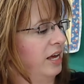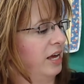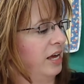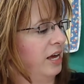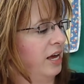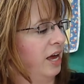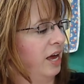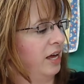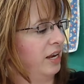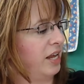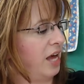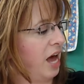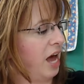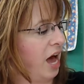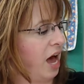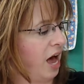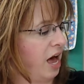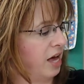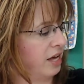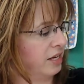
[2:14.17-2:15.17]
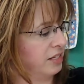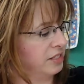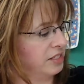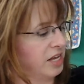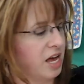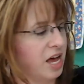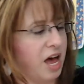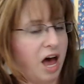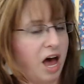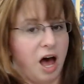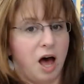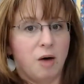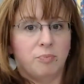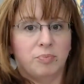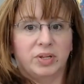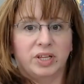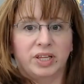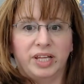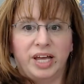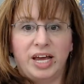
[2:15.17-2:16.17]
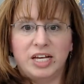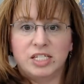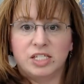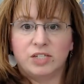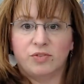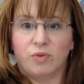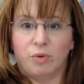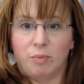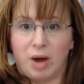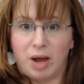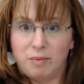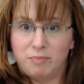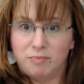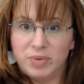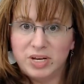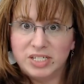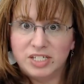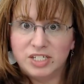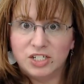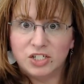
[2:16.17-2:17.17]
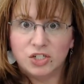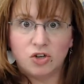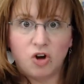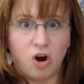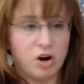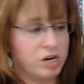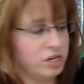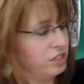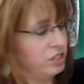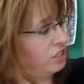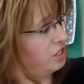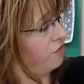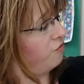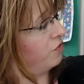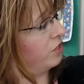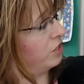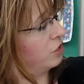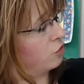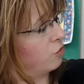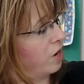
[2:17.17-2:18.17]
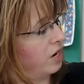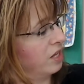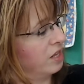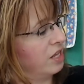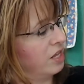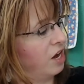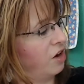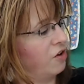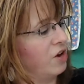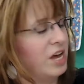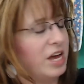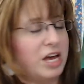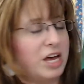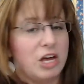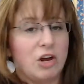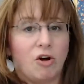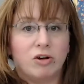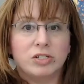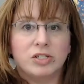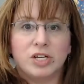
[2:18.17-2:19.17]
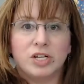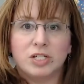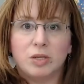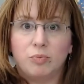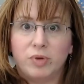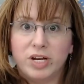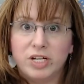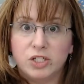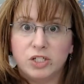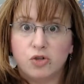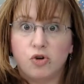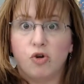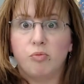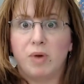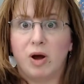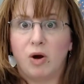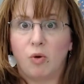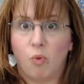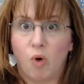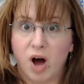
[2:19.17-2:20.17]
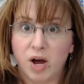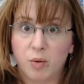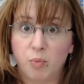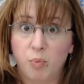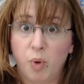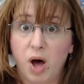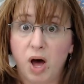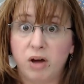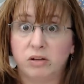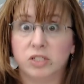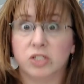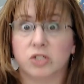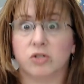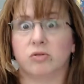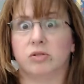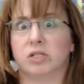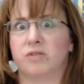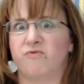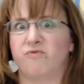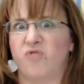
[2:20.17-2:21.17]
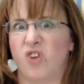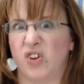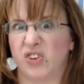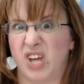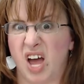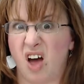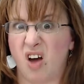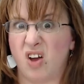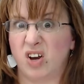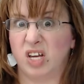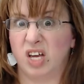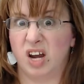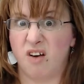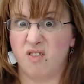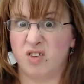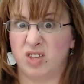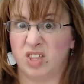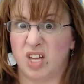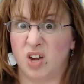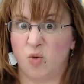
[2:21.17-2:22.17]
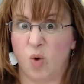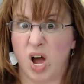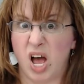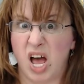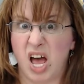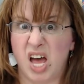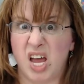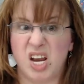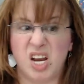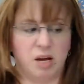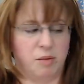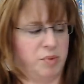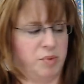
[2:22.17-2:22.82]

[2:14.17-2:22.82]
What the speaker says: It has a place for my business cards that fits right in there. It also has a place to hold my water bottle so it doesn't fall down and get everything wet.